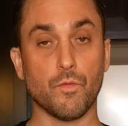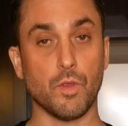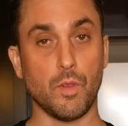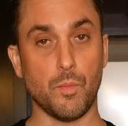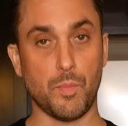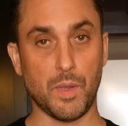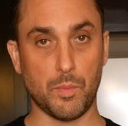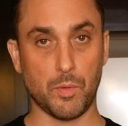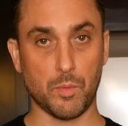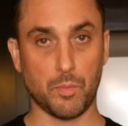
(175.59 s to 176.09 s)
For the
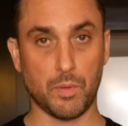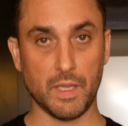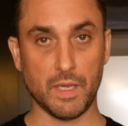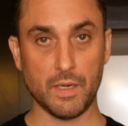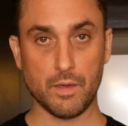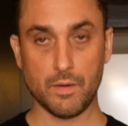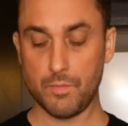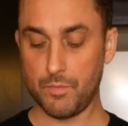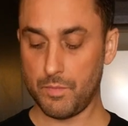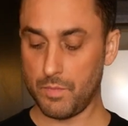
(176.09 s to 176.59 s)
Paper
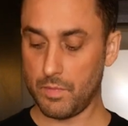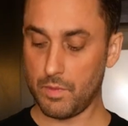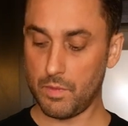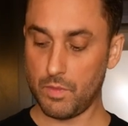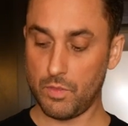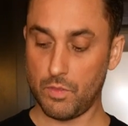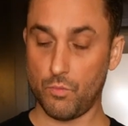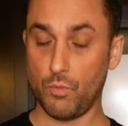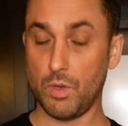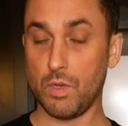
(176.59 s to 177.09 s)
Plane,
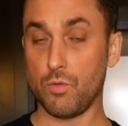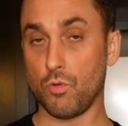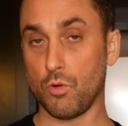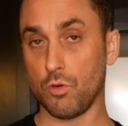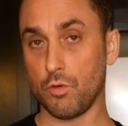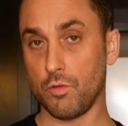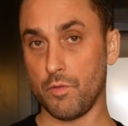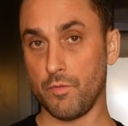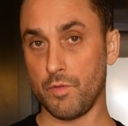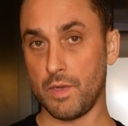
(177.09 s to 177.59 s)

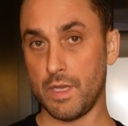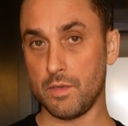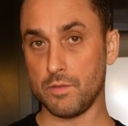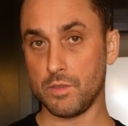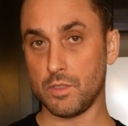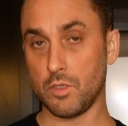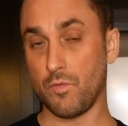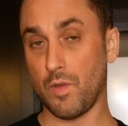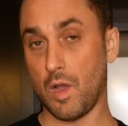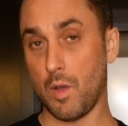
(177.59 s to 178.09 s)
3/4
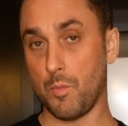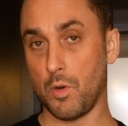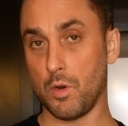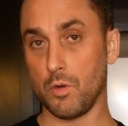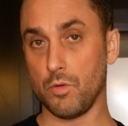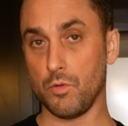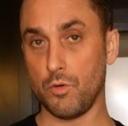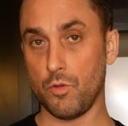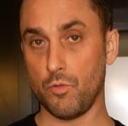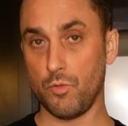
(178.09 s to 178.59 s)
ounce of
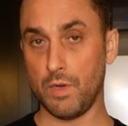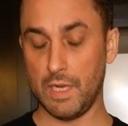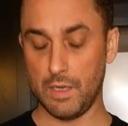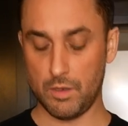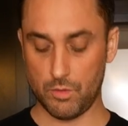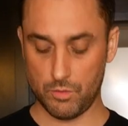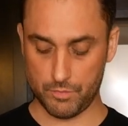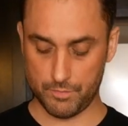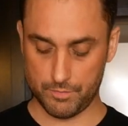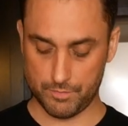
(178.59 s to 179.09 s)
Amaro
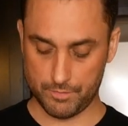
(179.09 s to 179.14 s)
Nonino.